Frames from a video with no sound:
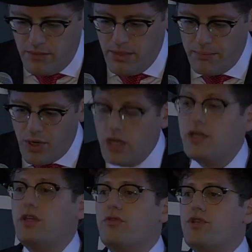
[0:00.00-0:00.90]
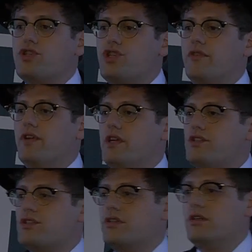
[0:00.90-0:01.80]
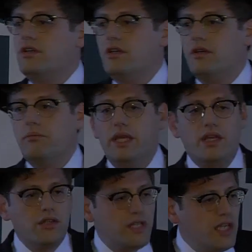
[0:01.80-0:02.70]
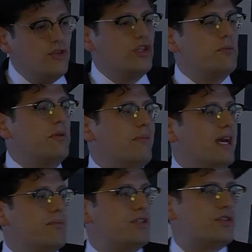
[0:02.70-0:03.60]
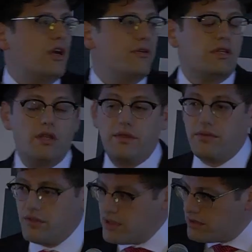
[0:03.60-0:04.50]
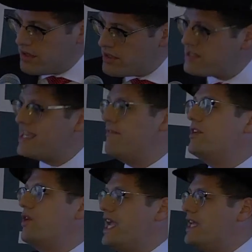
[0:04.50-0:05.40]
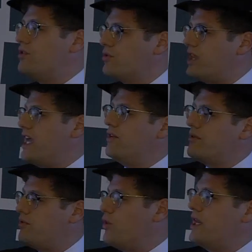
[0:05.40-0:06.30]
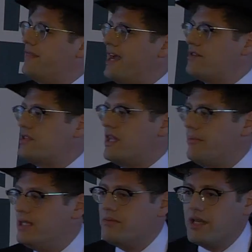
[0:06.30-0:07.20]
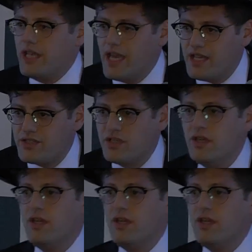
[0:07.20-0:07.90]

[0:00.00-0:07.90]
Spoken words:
My bracha to the Rosh Hashiva is, may he continue to be marbitz Torah to the 7 or 8 or 10 or 20,000 Talmidim that he has